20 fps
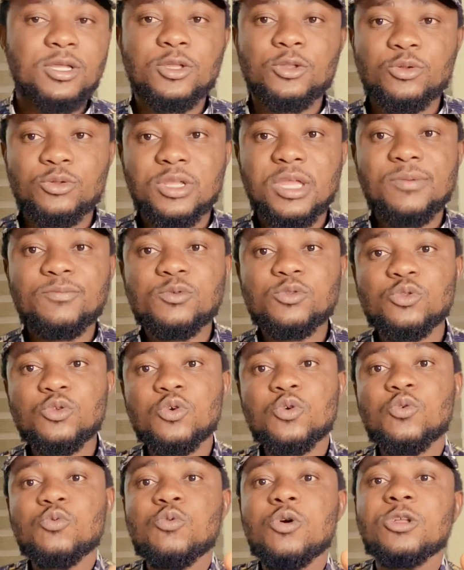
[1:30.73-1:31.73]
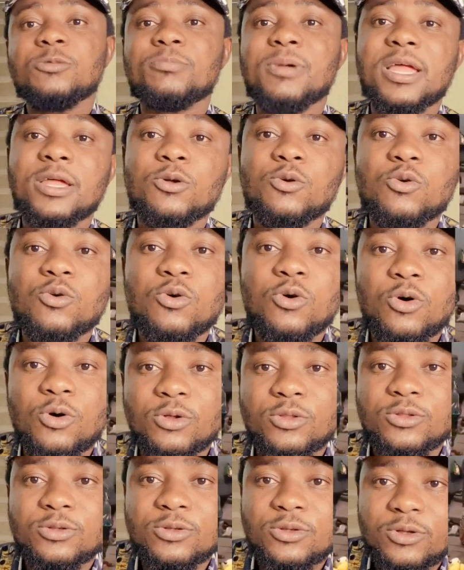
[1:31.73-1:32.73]
you don't even know what might go
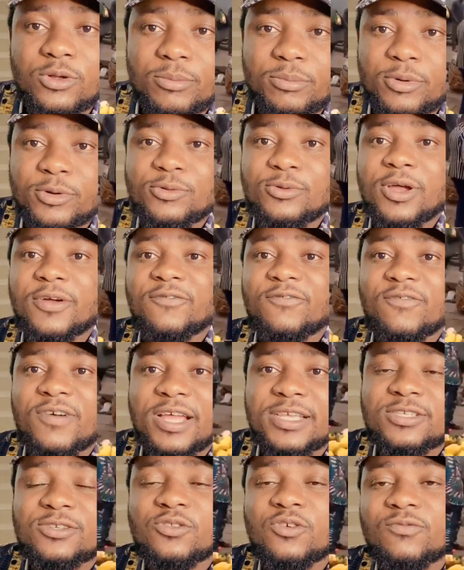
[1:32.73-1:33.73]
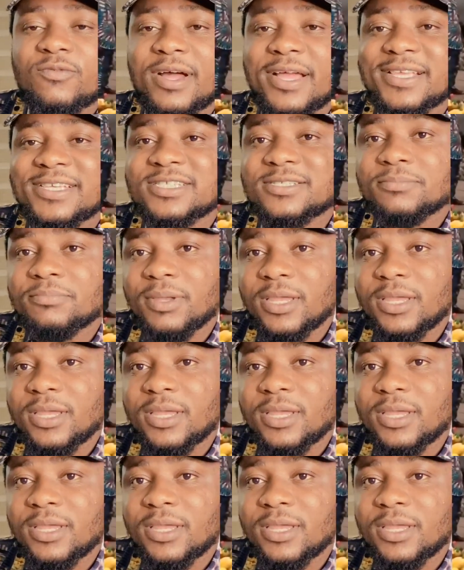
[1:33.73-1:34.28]
on, but you are fighting over his